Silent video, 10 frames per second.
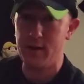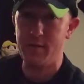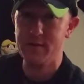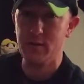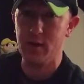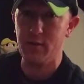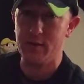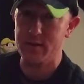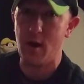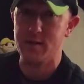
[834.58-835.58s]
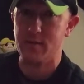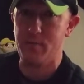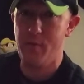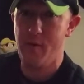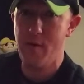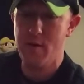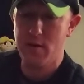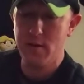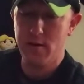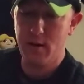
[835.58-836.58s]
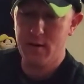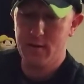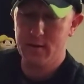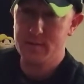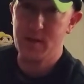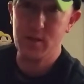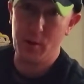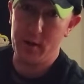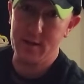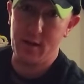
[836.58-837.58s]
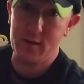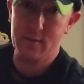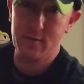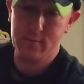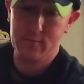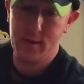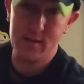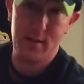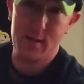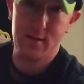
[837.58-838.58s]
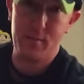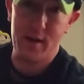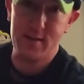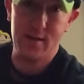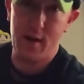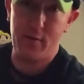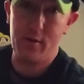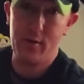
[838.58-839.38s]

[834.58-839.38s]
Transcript: every single level is awesome. Especially Bloody Tears. That's the best ever.